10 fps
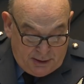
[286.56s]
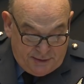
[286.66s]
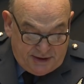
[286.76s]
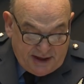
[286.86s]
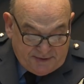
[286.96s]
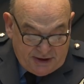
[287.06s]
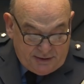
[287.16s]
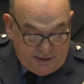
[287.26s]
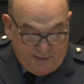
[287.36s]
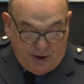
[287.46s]
The
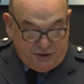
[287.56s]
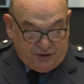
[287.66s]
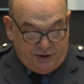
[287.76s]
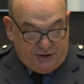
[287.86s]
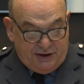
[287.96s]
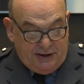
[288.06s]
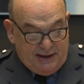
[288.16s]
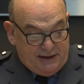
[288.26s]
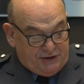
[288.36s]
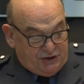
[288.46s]
adapted command structure
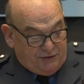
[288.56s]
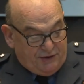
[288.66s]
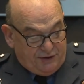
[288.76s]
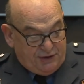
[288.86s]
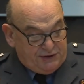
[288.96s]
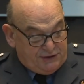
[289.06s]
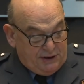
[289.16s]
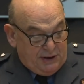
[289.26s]
enhances and strengthens